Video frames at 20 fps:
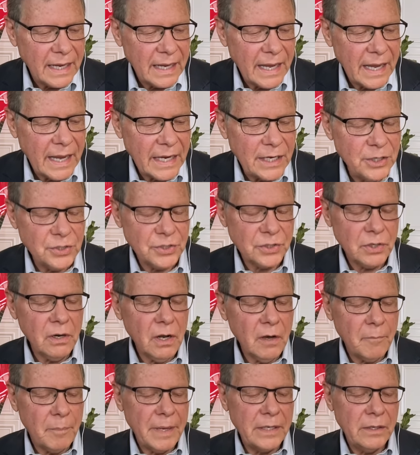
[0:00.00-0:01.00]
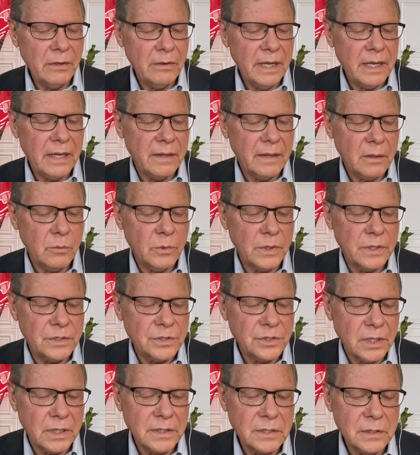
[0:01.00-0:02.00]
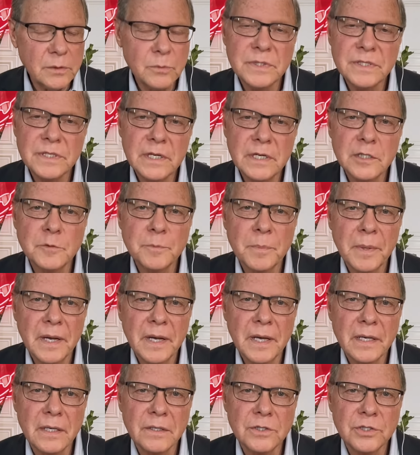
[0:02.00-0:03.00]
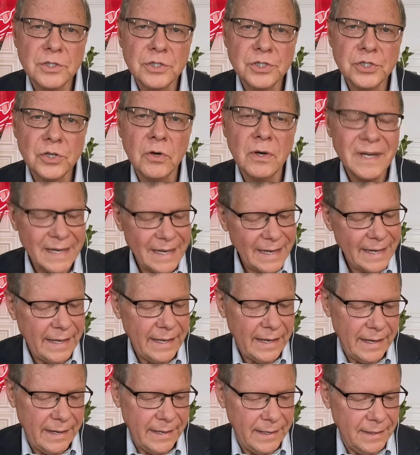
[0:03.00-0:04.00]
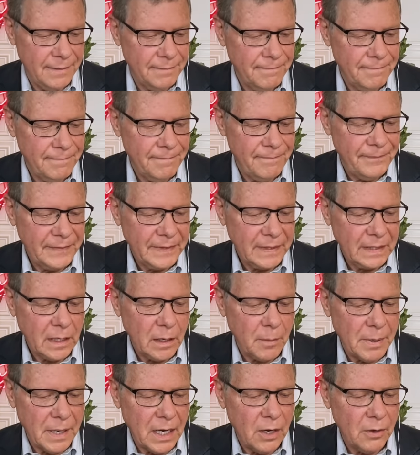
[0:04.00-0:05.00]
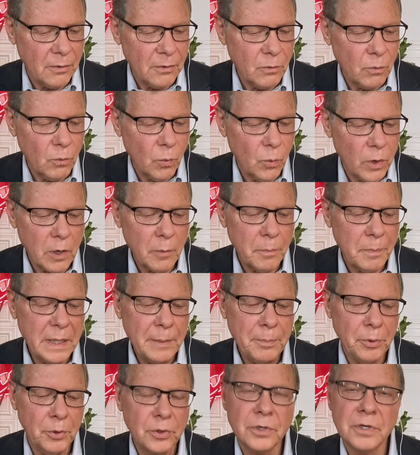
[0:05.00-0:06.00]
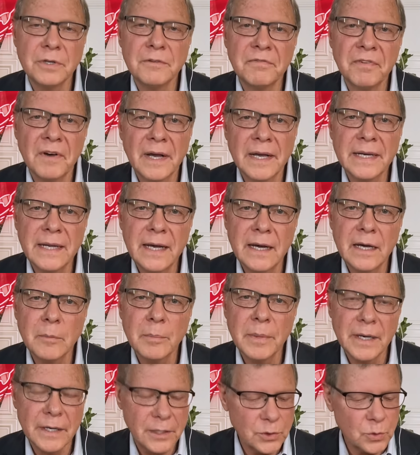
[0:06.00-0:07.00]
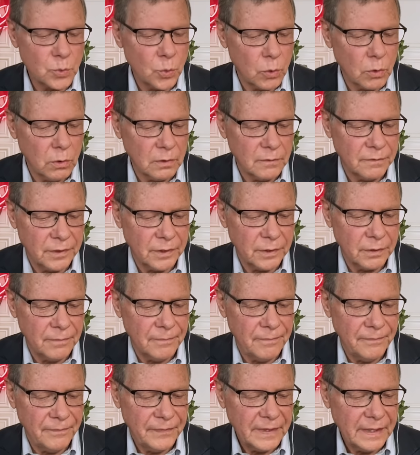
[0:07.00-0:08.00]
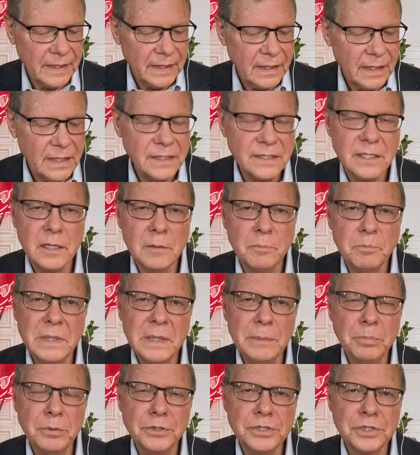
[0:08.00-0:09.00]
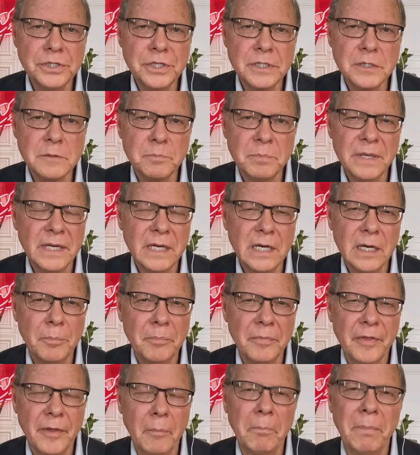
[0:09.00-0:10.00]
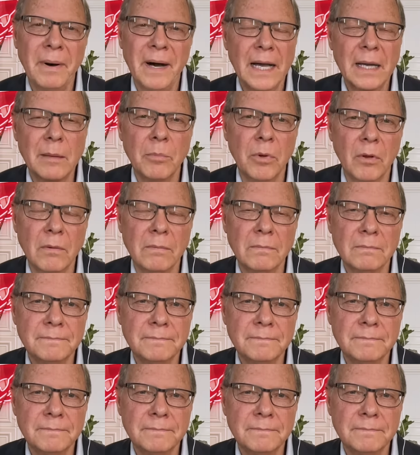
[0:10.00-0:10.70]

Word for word: And you start off by noting that when Johnson was asked by Sean Hannity about where people could find out about his worldview, he said people should just pick up the Bible.